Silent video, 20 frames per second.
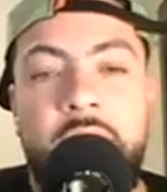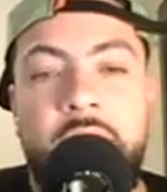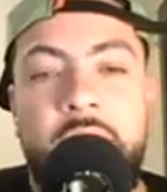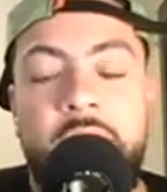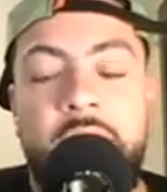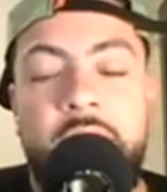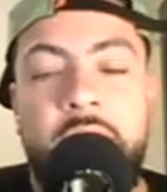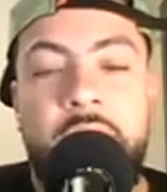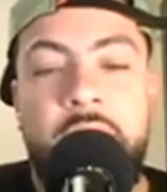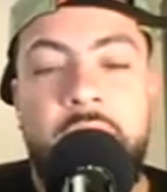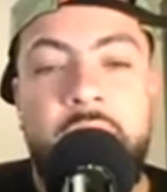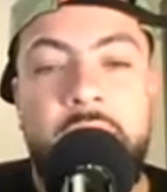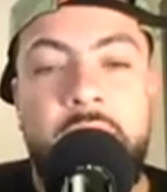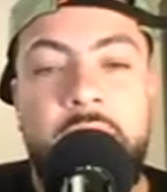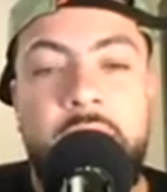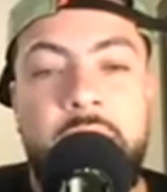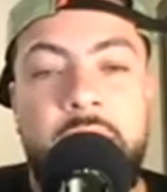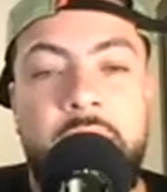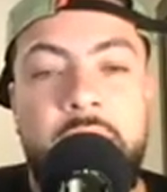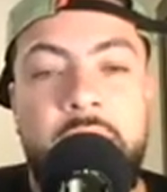
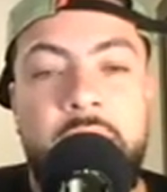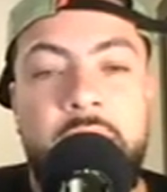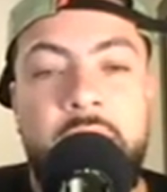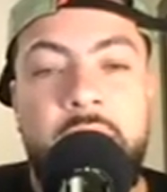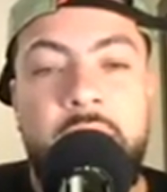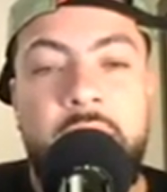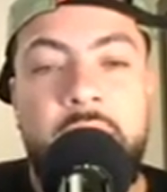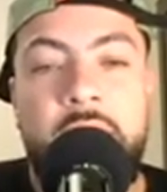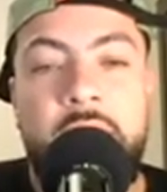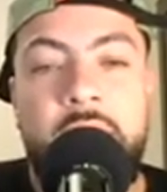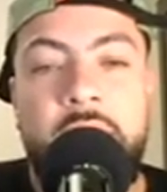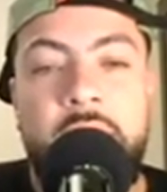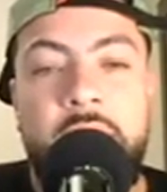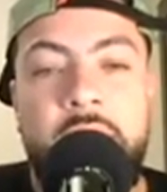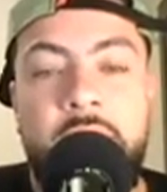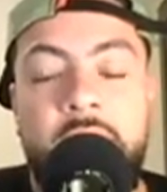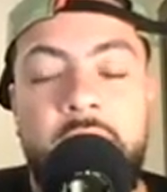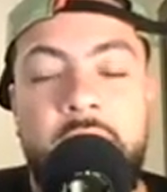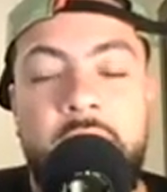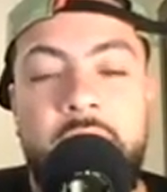
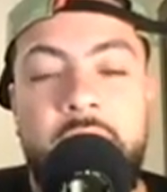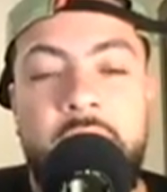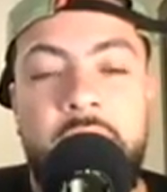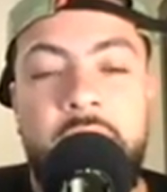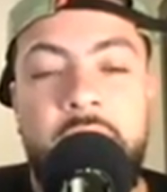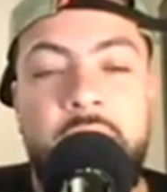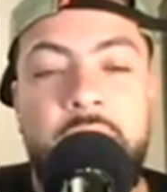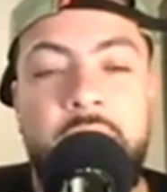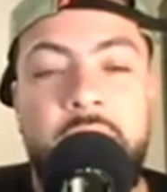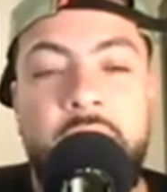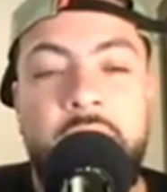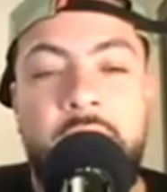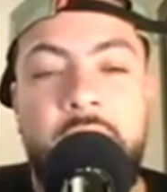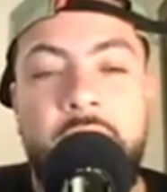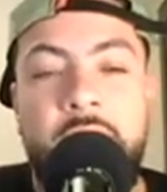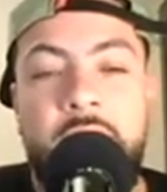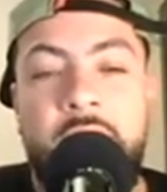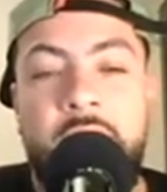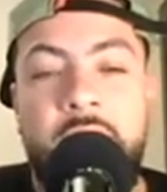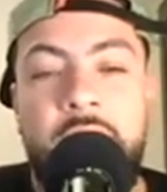
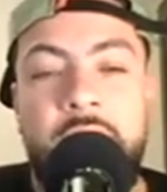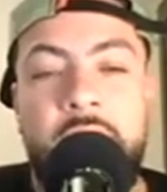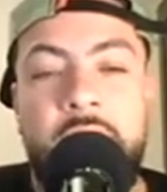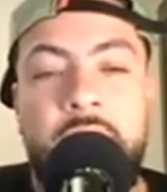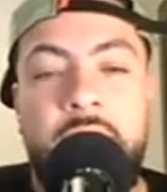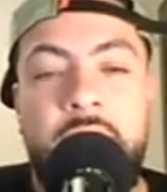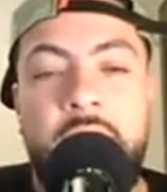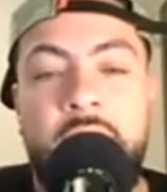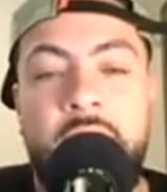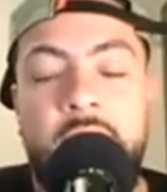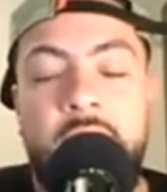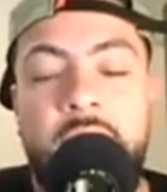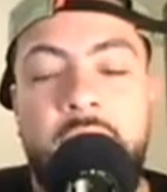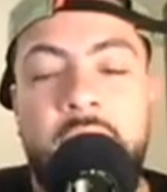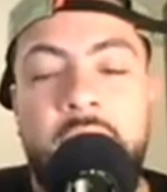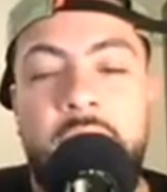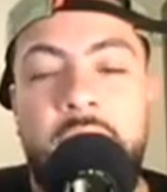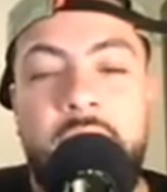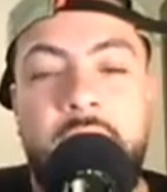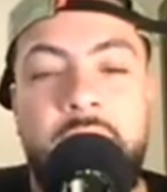
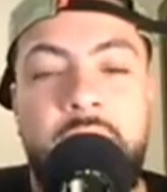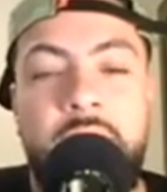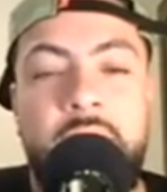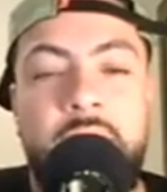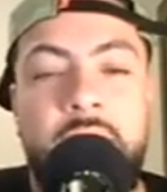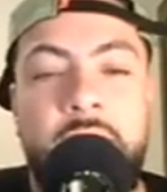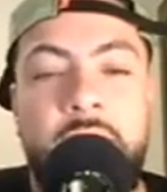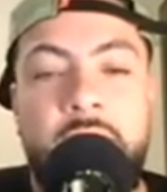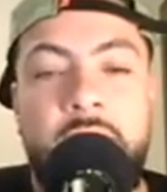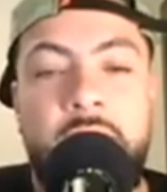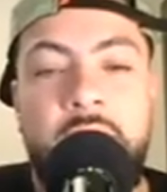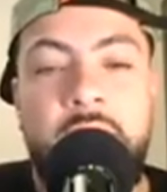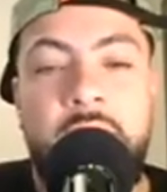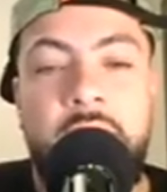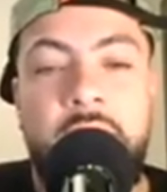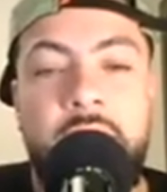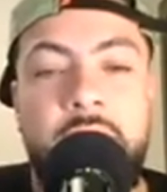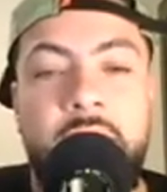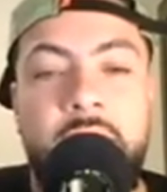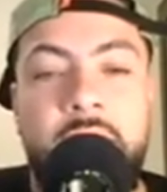
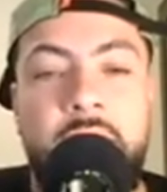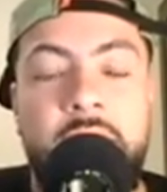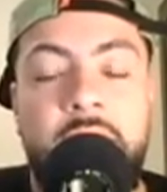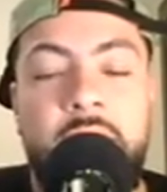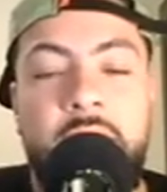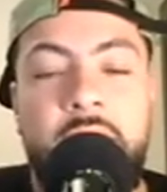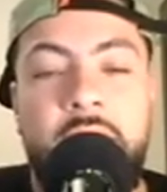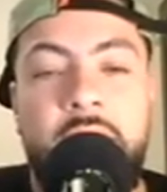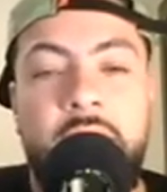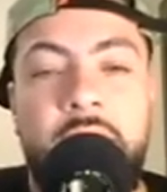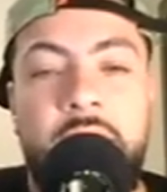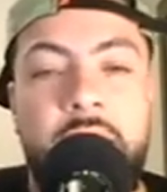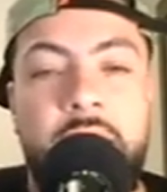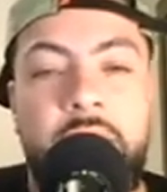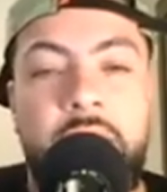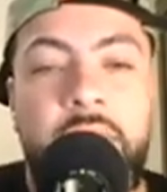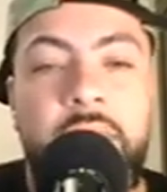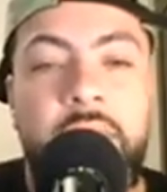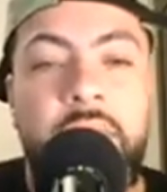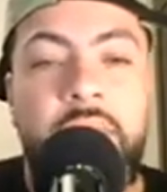
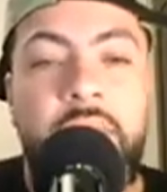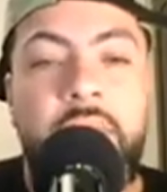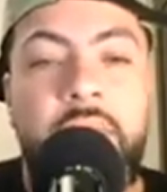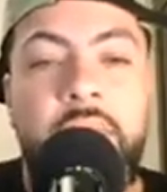This person isn't speaking.